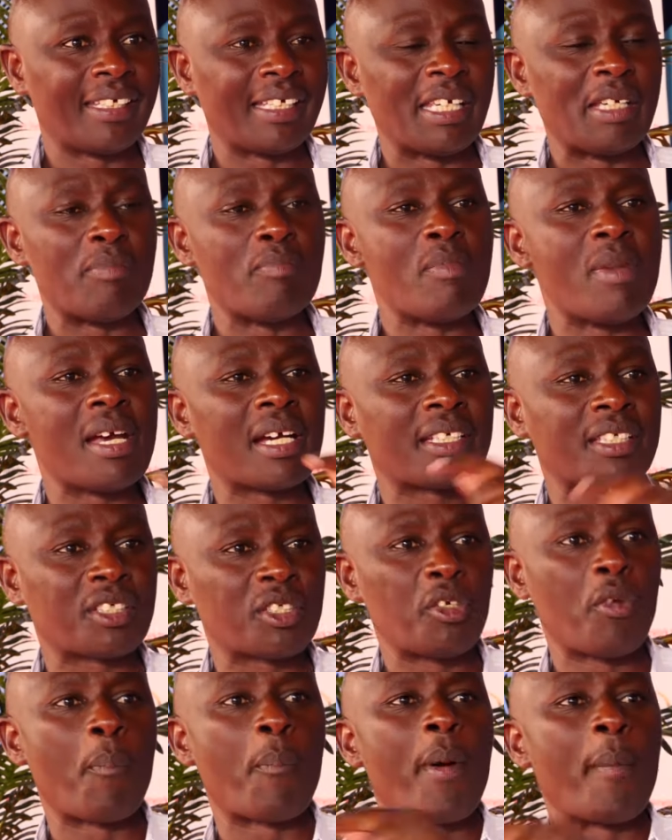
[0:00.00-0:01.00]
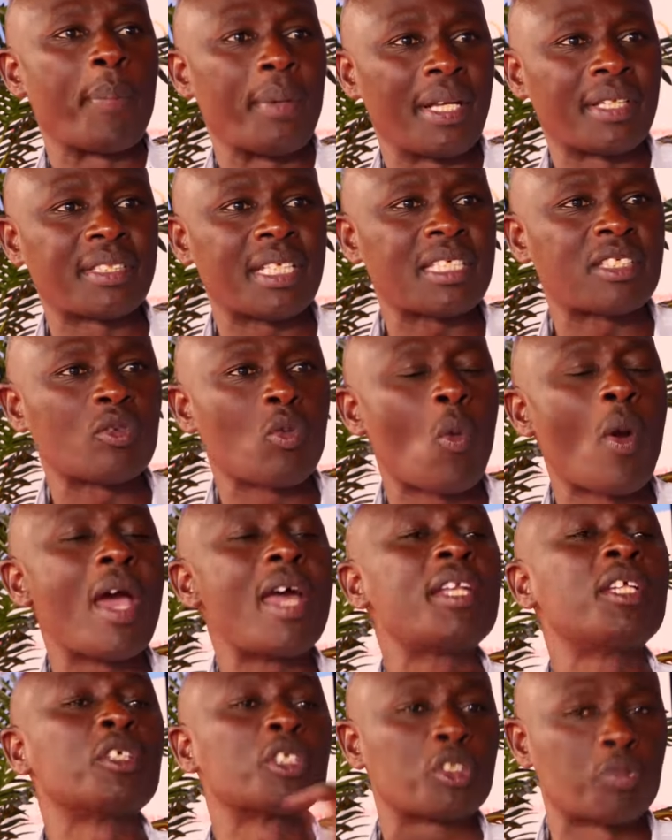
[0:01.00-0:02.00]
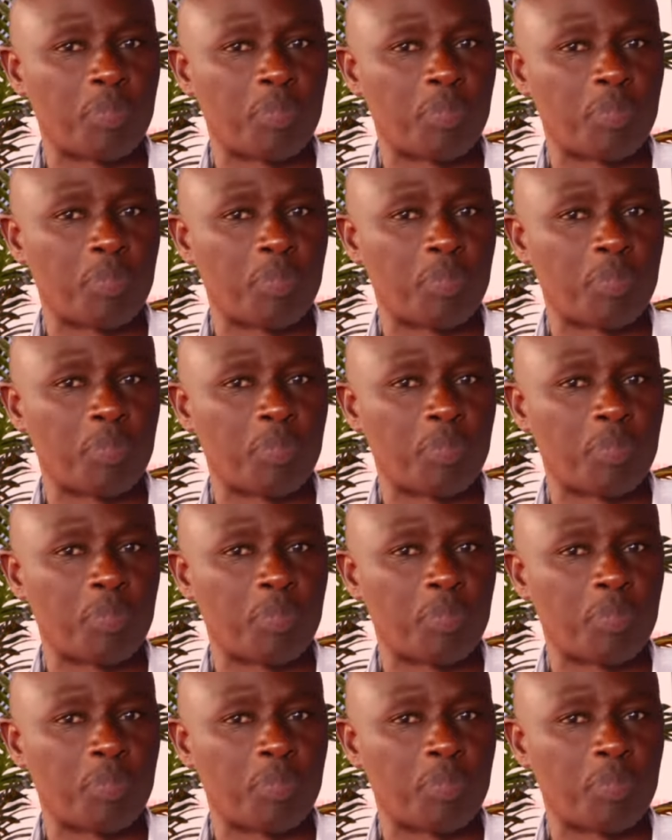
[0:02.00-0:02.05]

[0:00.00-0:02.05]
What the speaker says: it makes you popular. It says, when you